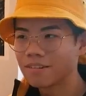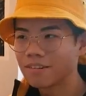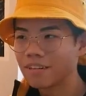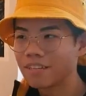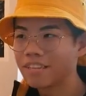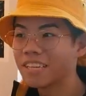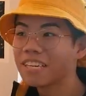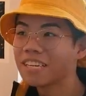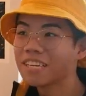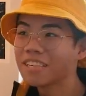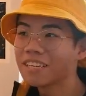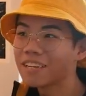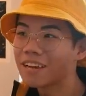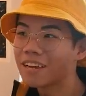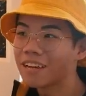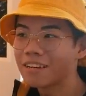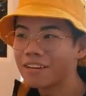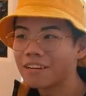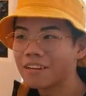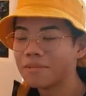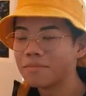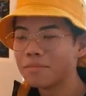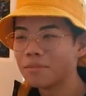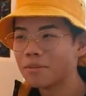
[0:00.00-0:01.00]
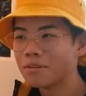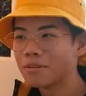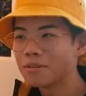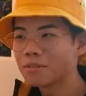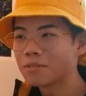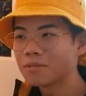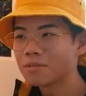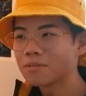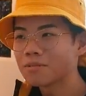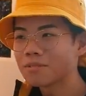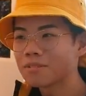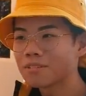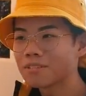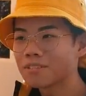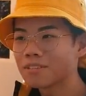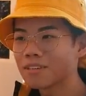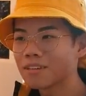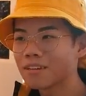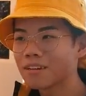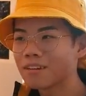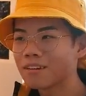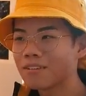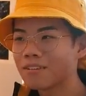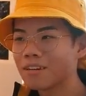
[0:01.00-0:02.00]
I think I like editing more. It's because
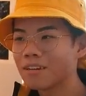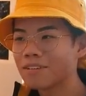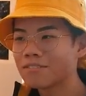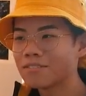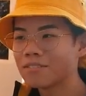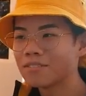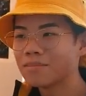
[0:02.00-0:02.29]
like I don't have